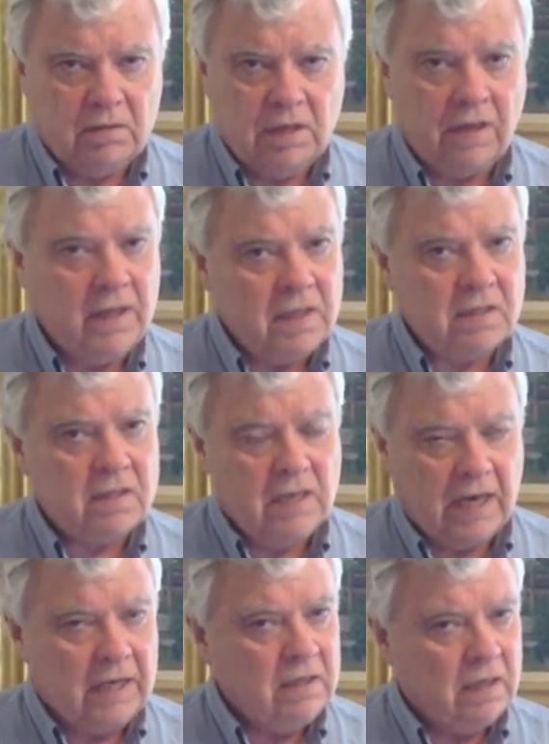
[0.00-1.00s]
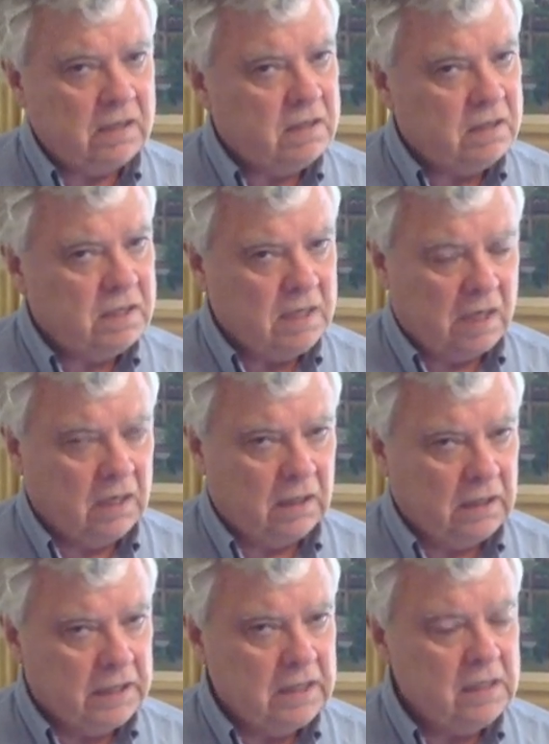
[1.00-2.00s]
Now that's not
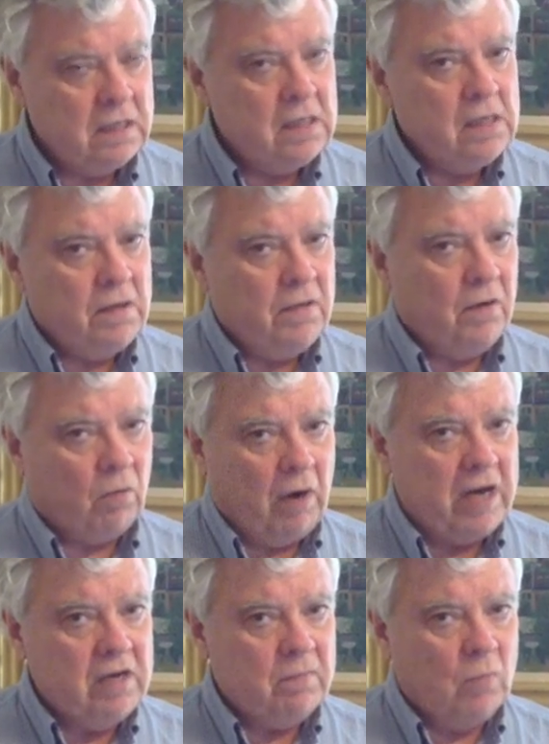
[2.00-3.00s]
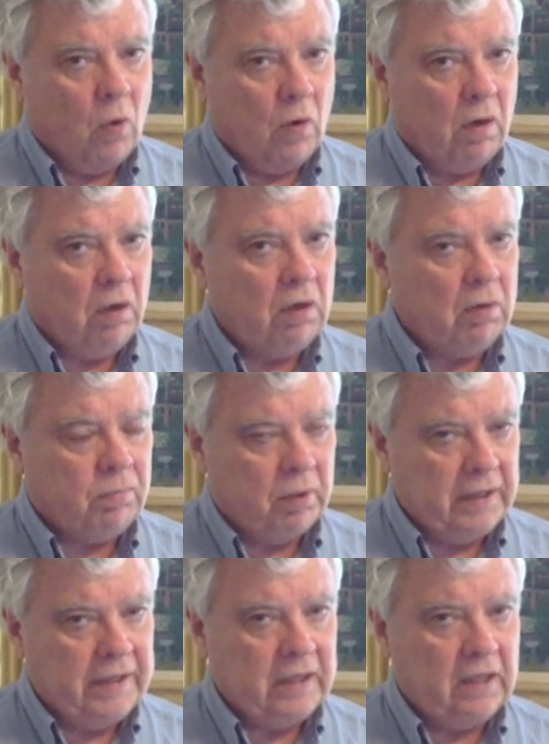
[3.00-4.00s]
necessarily the right moral or
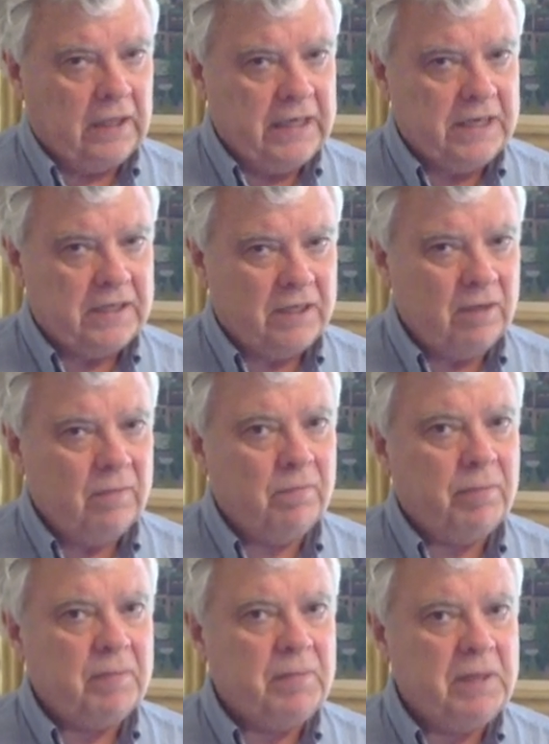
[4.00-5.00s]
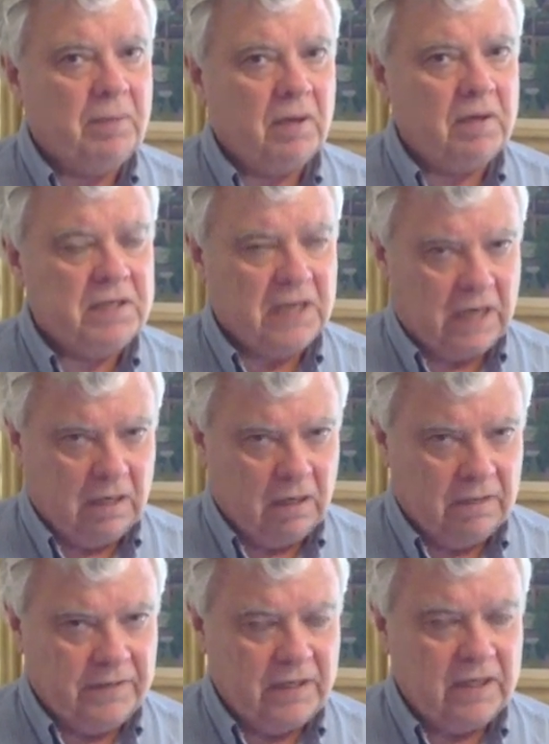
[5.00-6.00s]
political answer, but people are tired
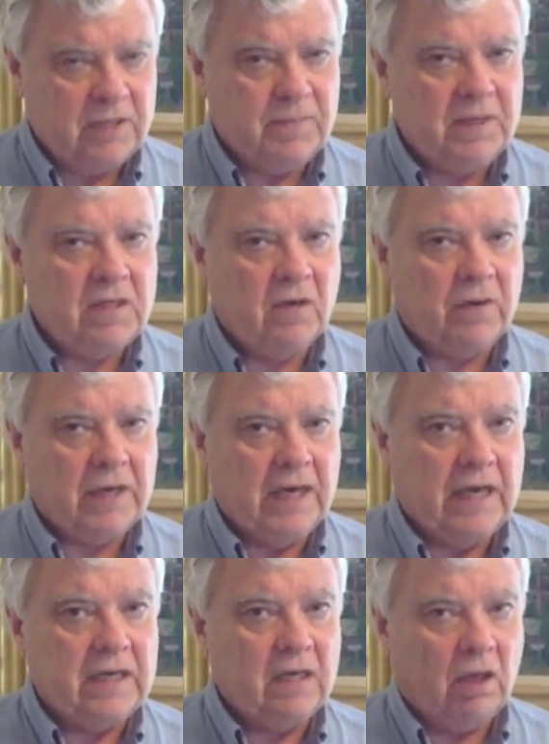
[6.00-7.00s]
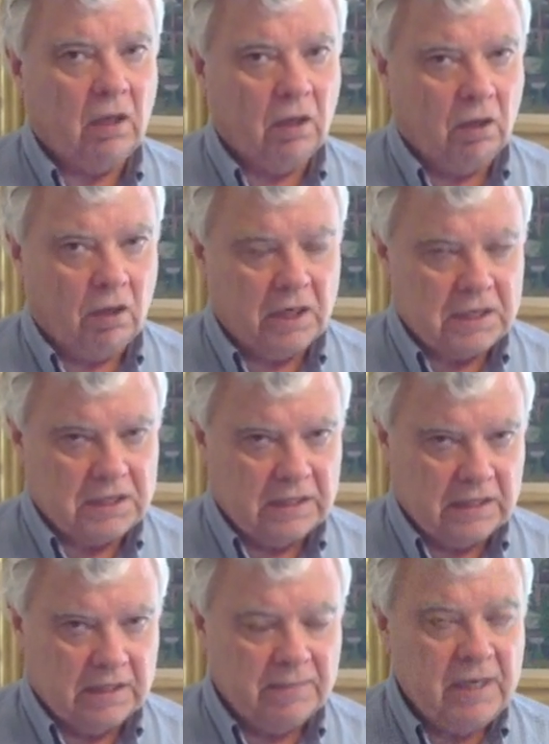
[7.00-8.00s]
of it. It's been going on a long
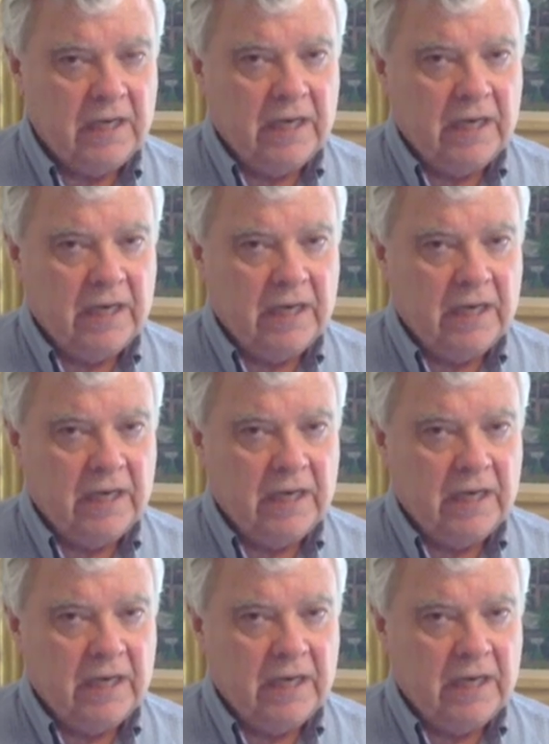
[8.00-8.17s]
time.